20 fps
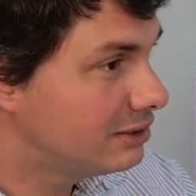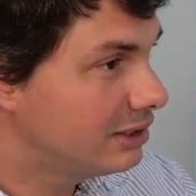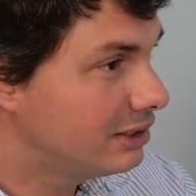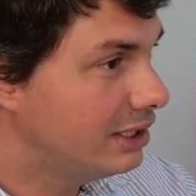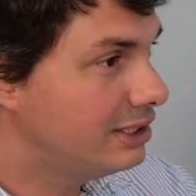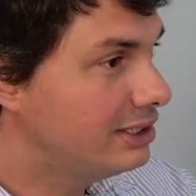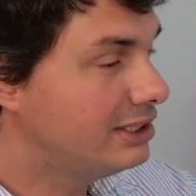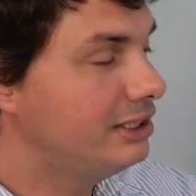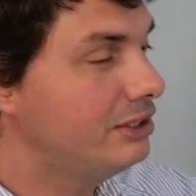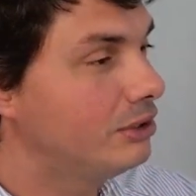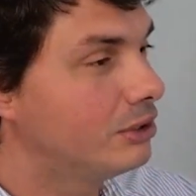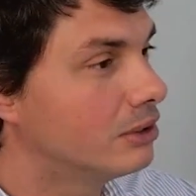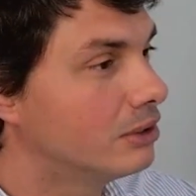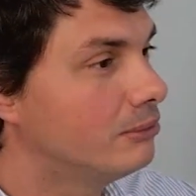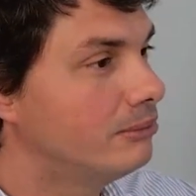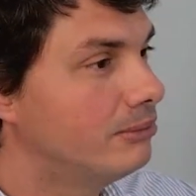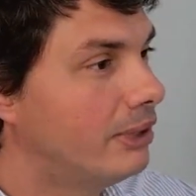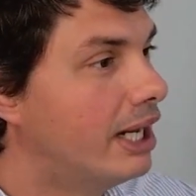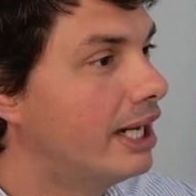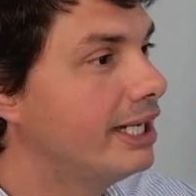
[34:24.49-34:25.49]
It's your
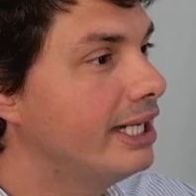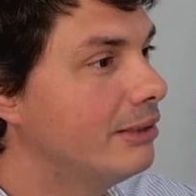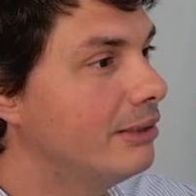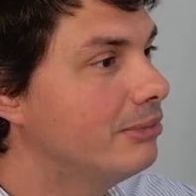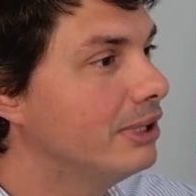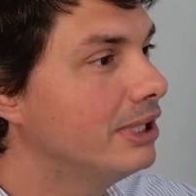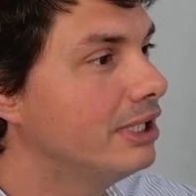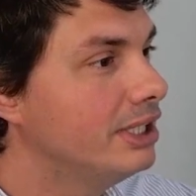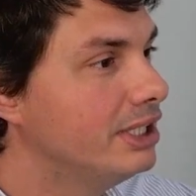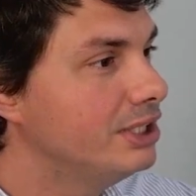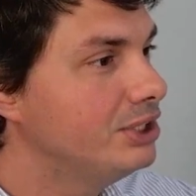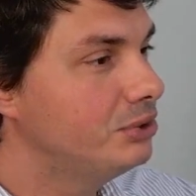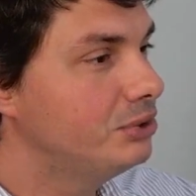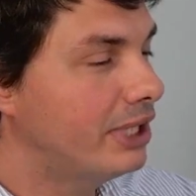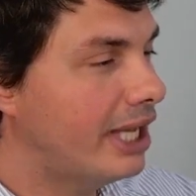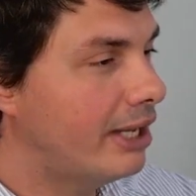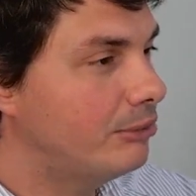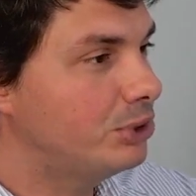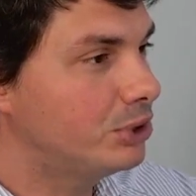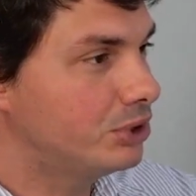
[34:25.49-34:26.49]
body ability to
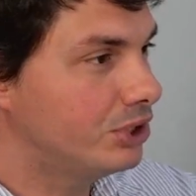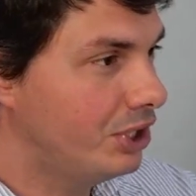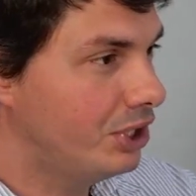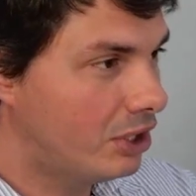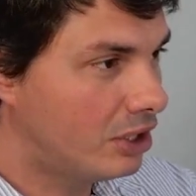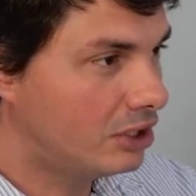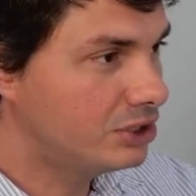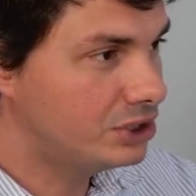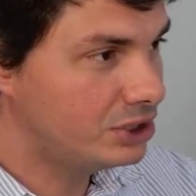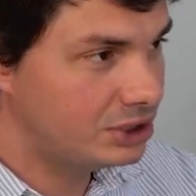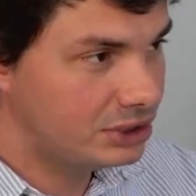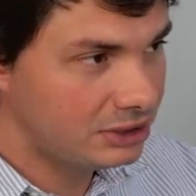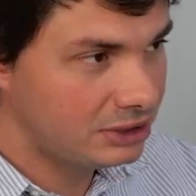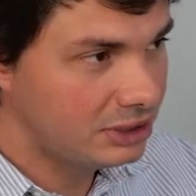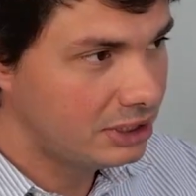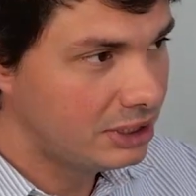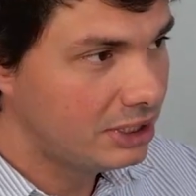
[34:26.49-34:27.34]
capture the oxygen